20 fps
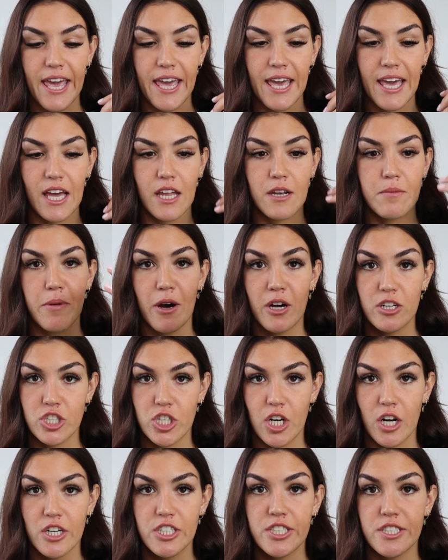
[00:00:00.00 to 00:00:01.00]
and Bond
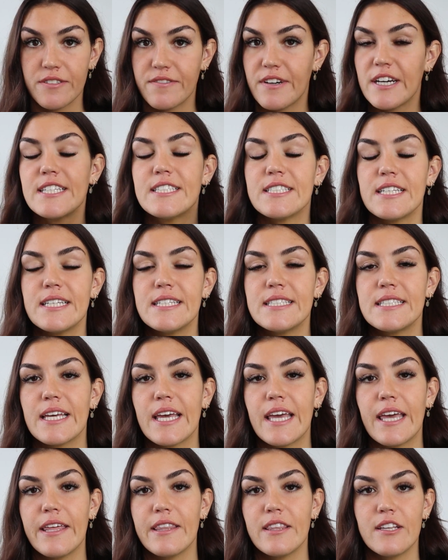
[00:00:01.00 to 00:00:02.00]
Charge devices
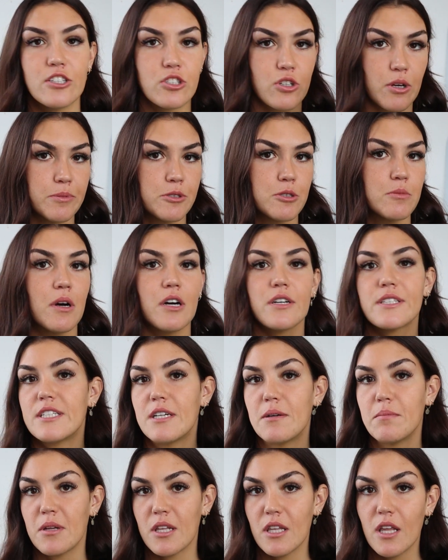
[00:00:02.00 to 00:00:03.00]
in the description box
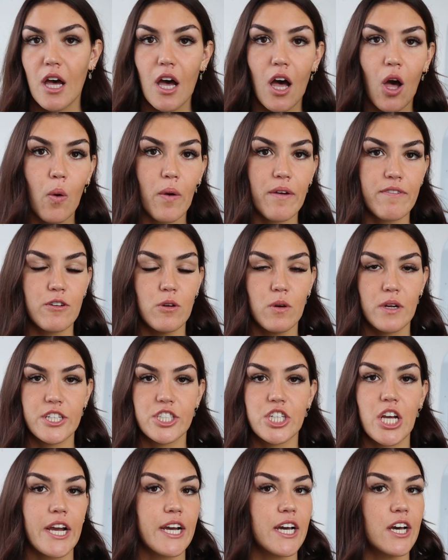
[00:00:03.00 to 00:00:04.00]
down below if you want
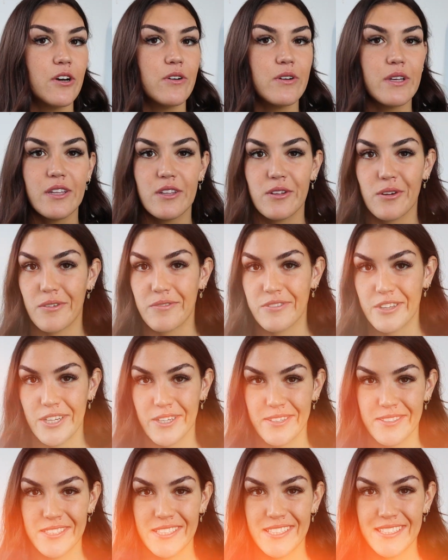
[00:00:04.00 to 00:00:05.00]
to check out either of
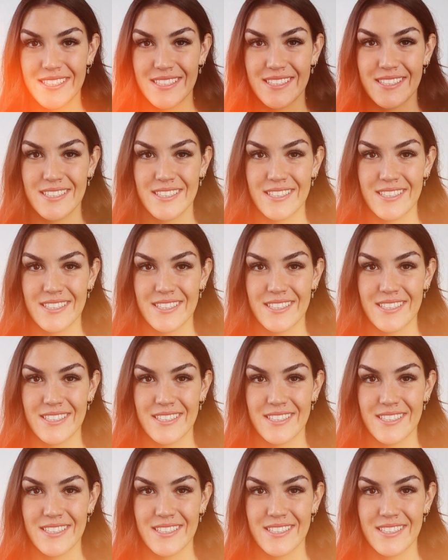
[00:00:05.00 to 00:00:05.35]
those.